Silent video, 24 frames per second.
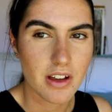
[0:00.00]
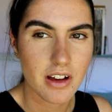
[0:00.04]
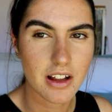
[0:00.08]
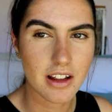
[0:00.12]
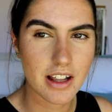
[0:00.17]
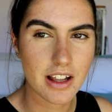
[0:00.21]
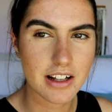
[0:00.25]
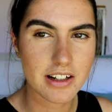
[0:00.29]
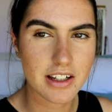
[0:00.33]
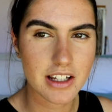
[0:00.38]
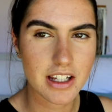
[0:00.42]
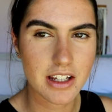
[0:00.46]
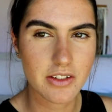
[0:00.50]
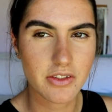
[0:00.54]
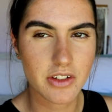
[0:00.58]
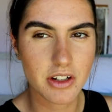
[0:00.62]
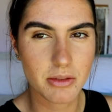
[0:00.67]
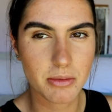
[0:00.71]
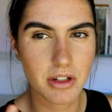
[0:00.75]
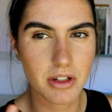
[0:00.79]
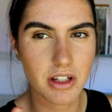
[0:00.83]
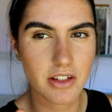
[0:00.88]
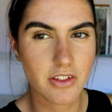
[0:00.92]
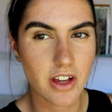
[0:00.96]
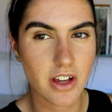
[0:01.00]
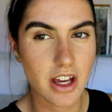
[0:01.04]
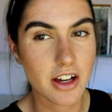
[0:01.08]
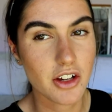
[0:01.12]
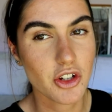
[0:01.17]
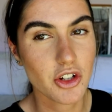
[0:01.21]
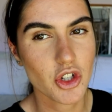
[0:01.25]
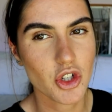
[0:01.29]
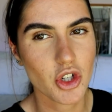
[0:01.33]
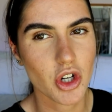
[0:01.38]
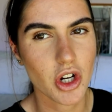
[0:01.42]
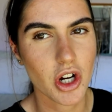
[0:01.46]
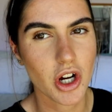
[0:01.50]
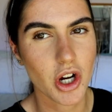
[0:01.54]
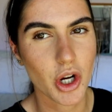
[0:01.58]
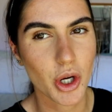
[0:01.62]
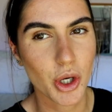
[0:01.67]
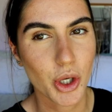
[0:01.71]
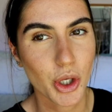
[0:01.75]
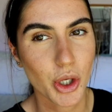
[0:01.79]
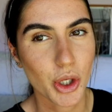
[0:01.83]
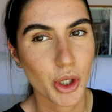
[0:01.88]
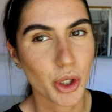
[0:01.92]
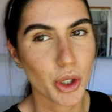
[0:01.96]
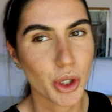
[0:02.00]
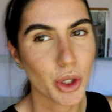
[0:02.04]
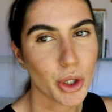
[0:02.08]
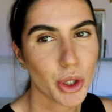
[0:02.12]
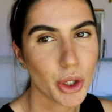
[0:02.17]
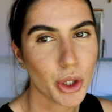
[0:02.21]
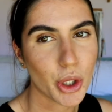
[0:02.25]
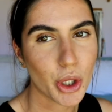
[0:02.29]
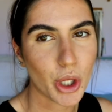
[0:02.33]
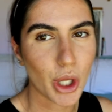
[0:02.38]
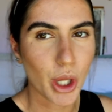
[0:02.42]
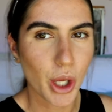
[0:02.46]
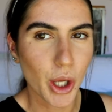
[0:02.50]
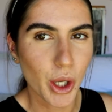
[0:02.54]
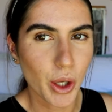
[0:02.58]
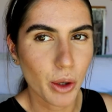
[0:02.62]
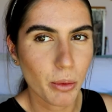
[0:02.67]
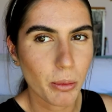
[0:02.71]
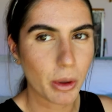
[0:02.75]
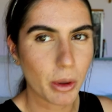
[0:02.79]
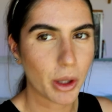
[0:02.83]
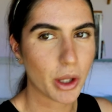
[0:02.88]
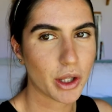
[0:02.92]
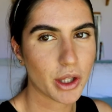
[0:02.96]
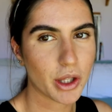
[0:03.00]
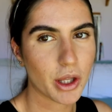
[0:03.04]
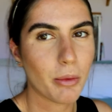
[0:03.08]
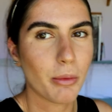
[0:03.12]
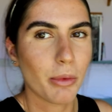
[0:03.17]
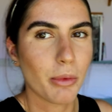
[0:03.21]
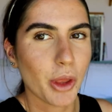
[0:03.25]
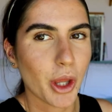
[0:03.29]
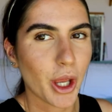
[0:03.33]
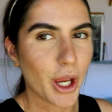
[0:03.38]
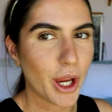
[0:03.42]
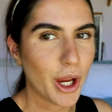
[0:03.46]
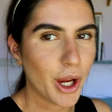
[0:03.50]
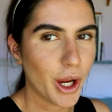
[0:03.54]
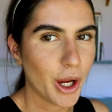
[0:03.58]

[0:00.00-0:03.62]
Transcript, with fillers: I like to give it a bit of extra glow, a bit of something there.